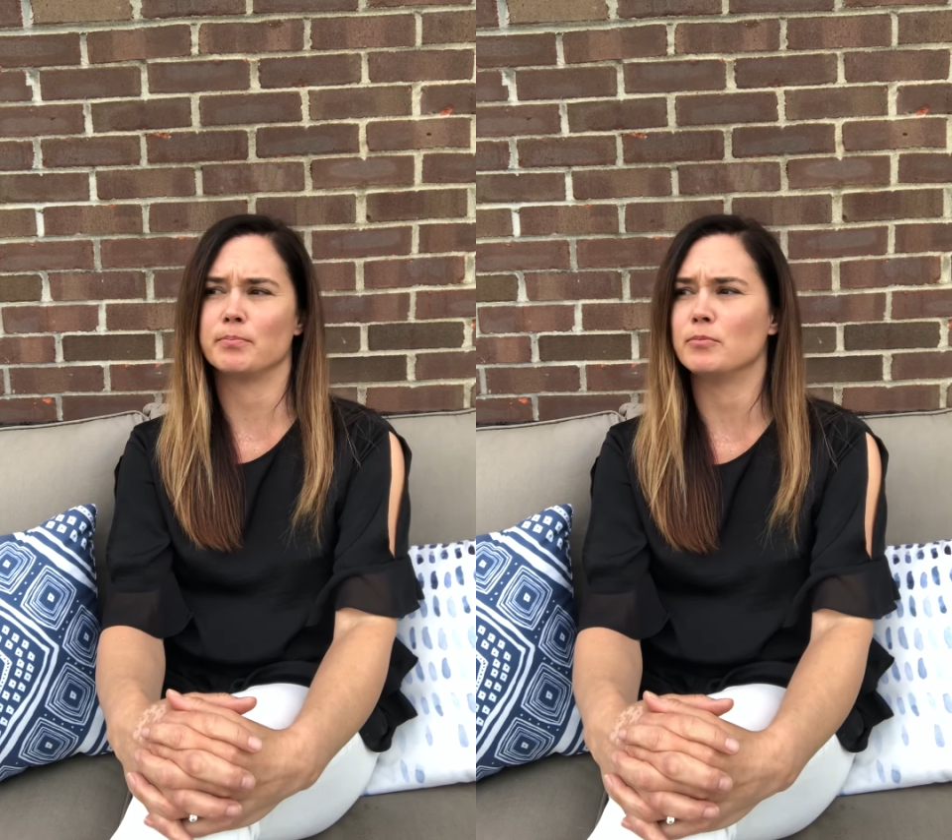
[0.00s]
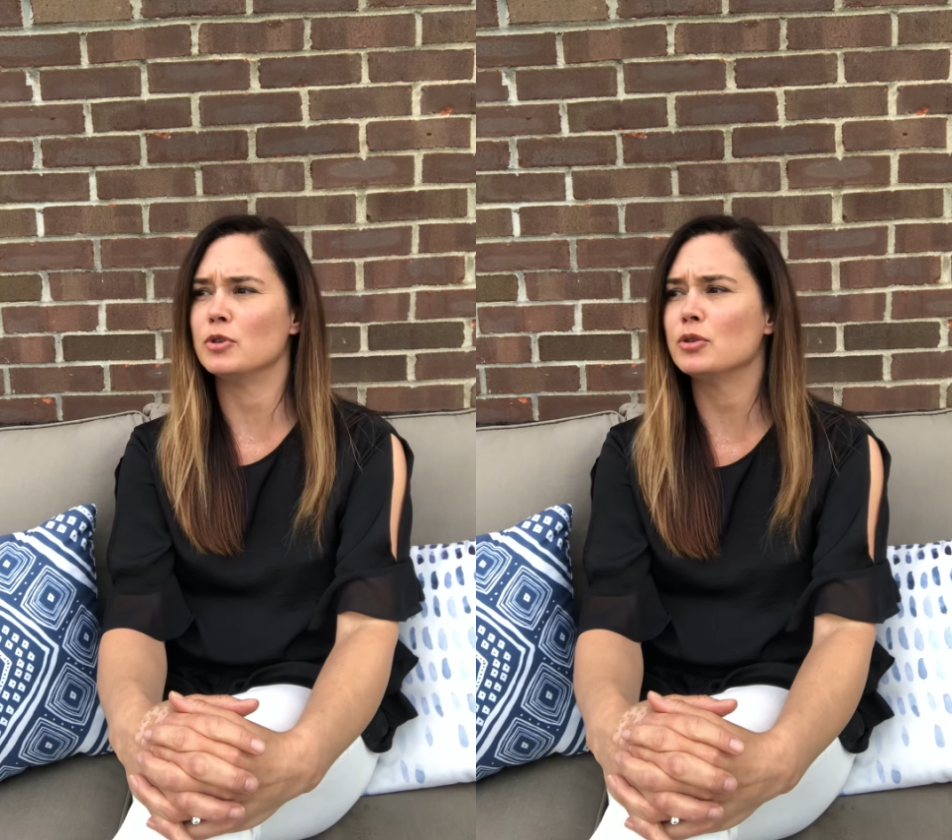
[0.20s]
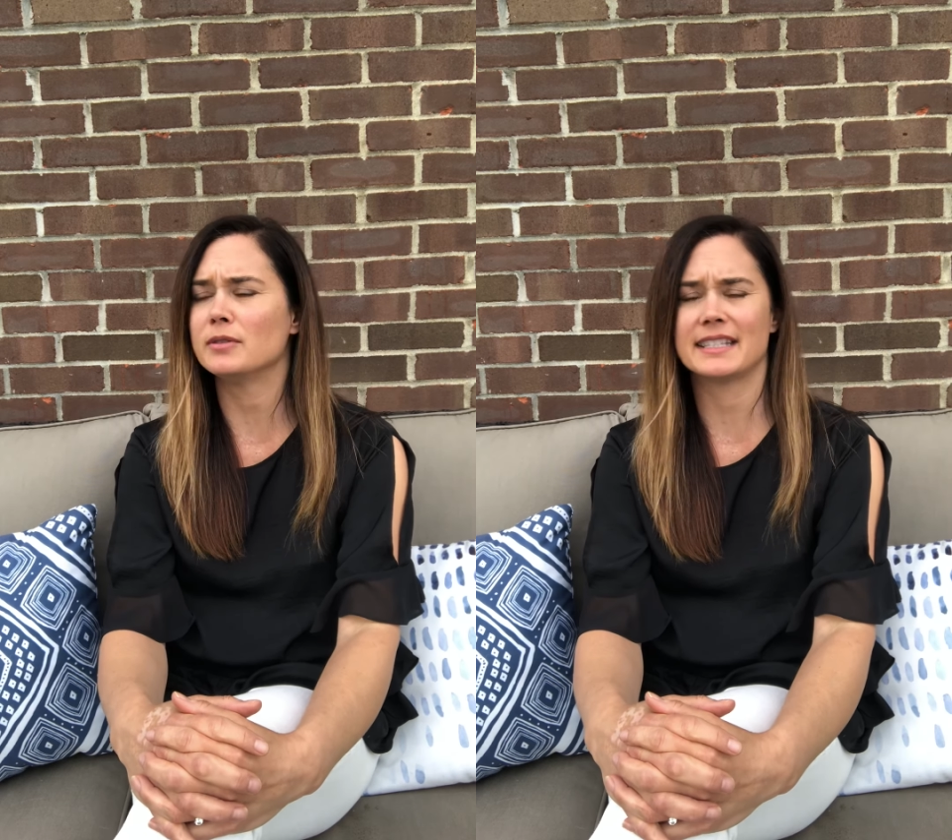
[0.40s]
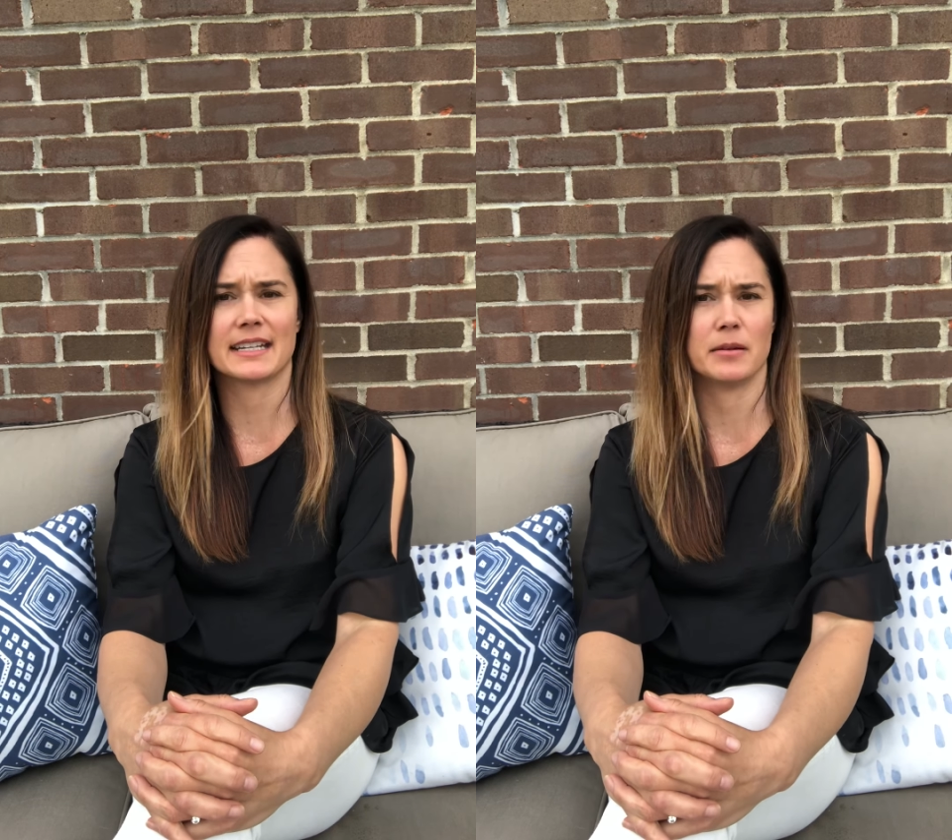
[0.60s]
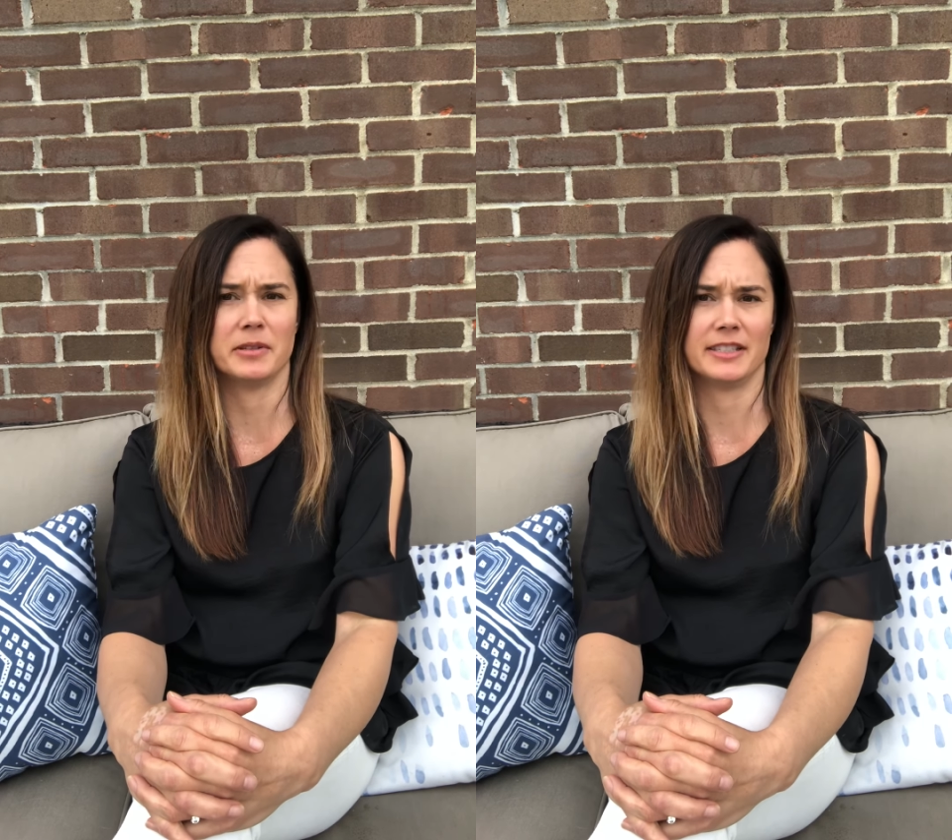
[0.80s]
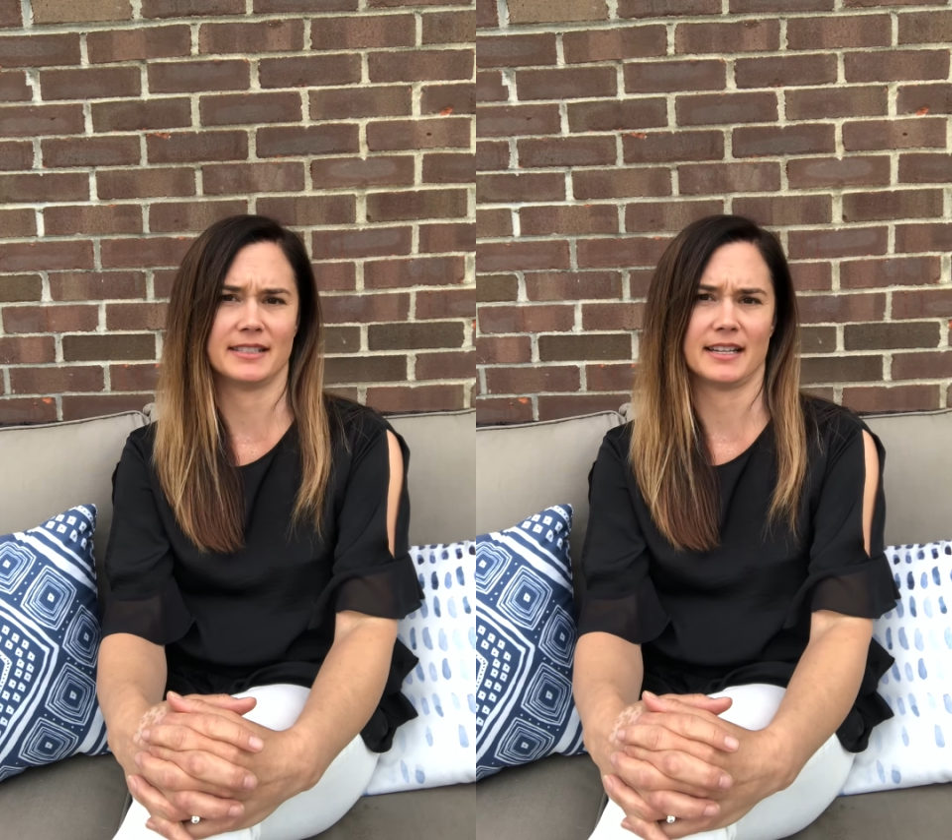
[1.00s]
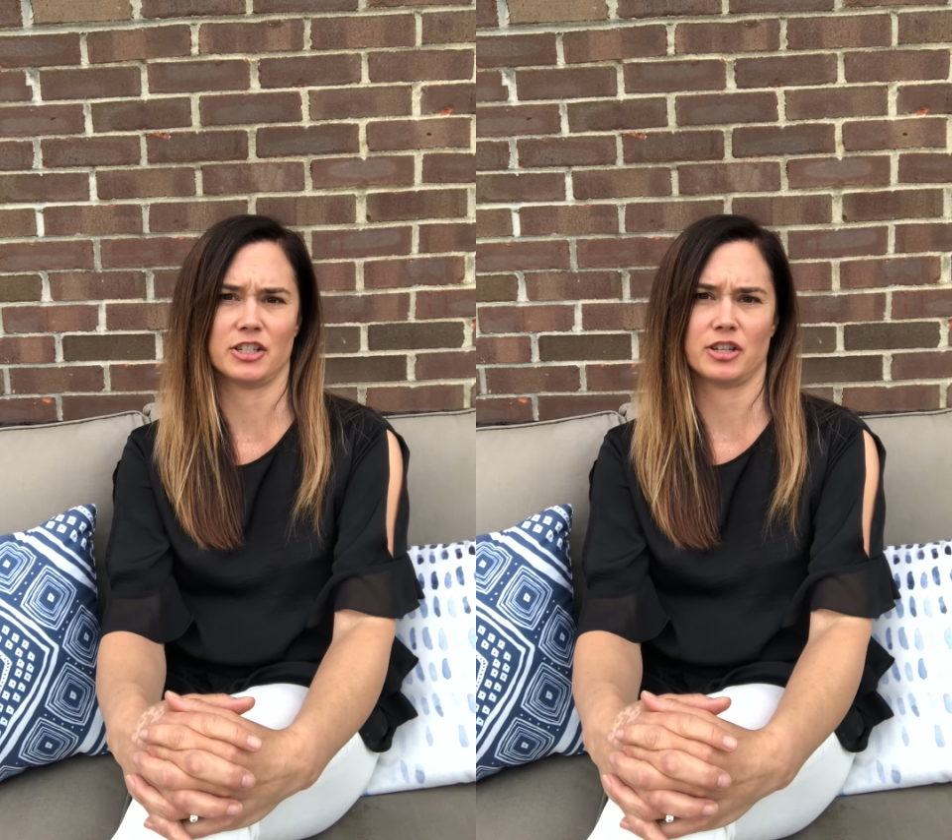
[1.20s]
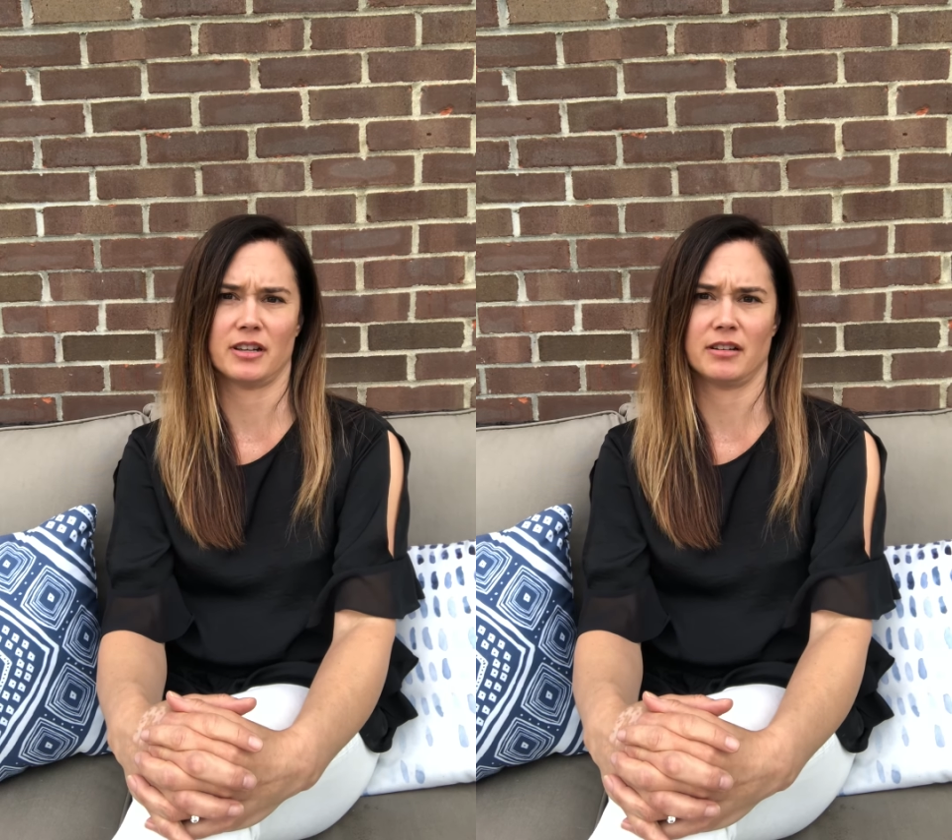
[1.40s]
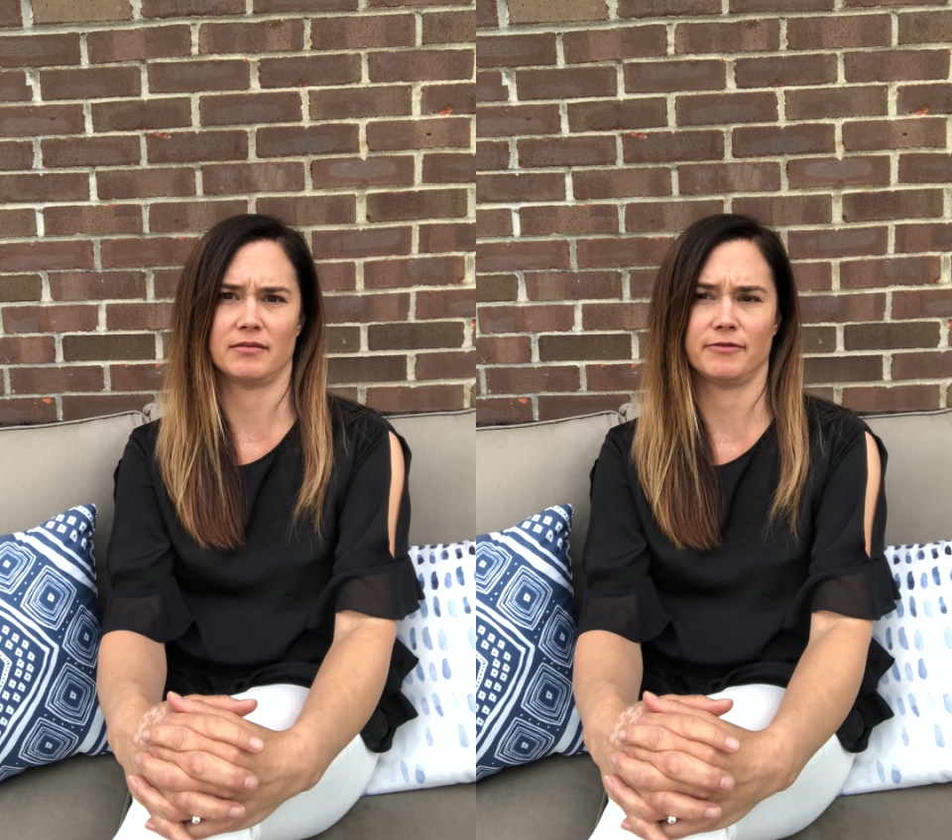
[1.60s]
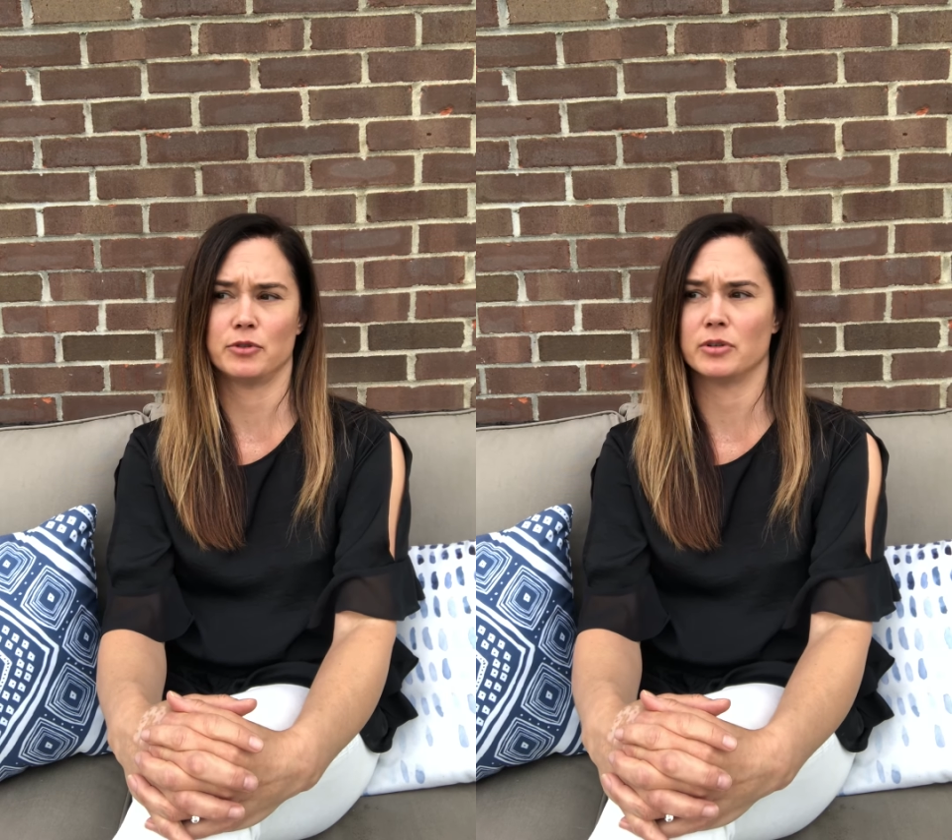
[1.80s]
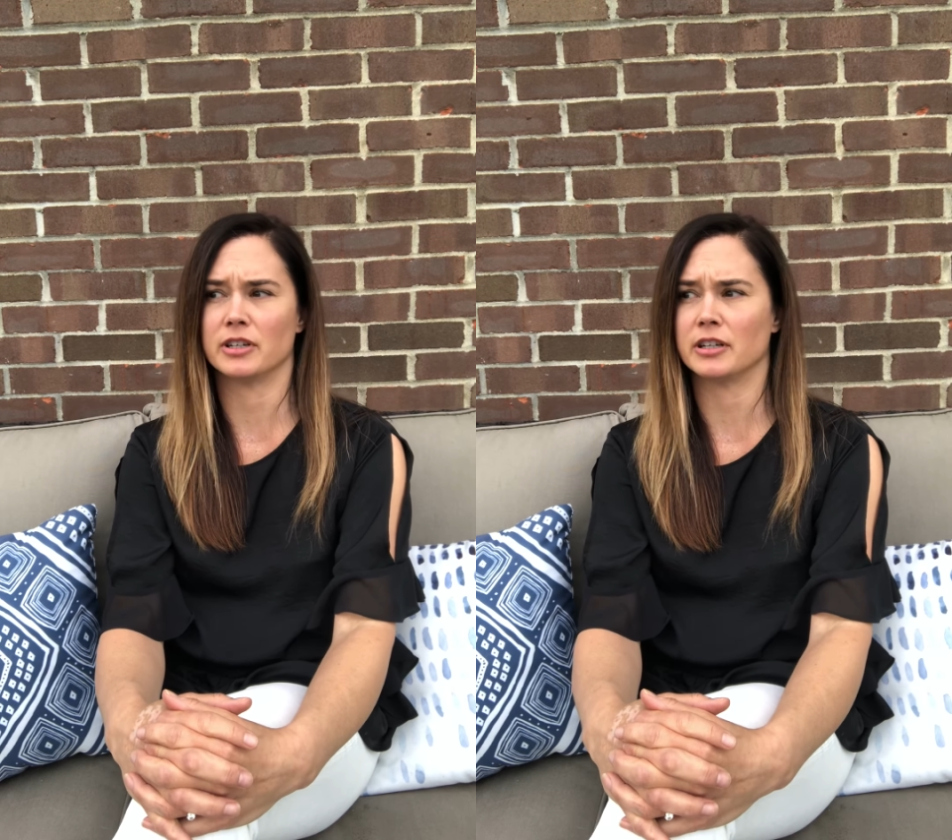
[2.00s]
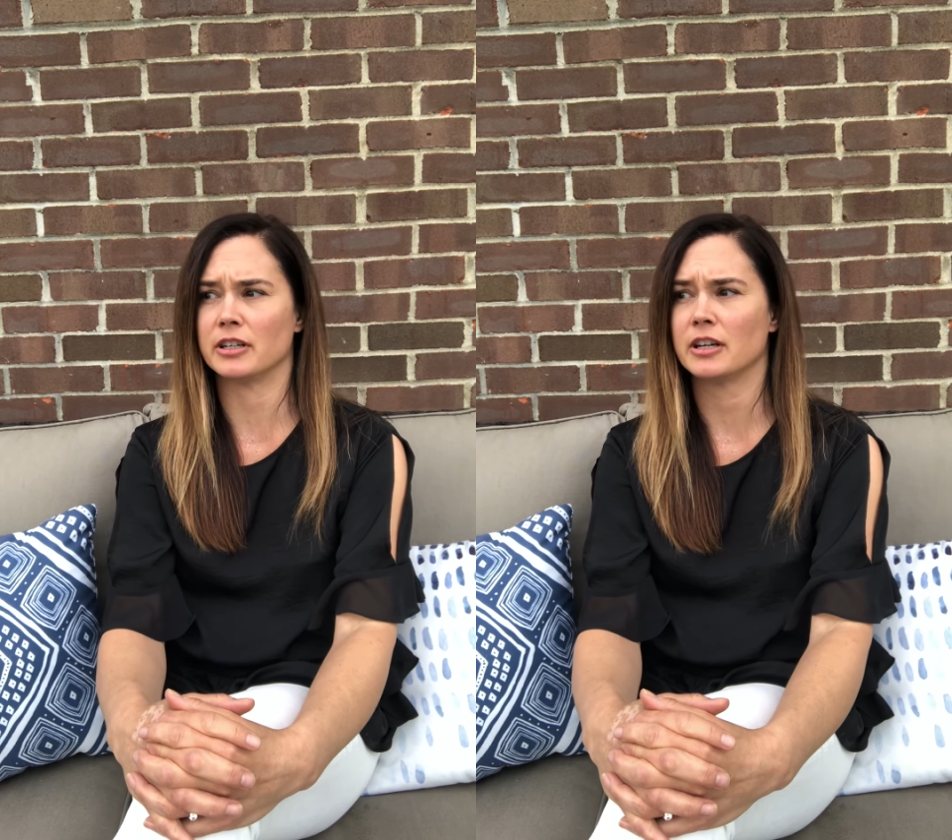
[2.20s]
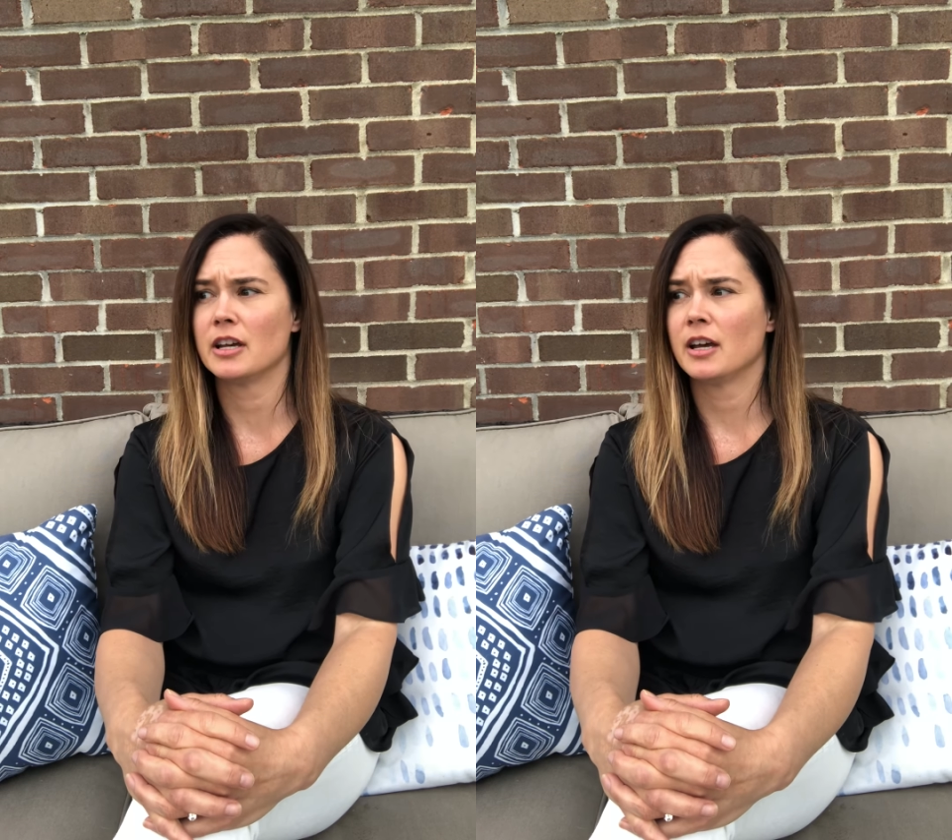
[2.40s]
mood stabilization, for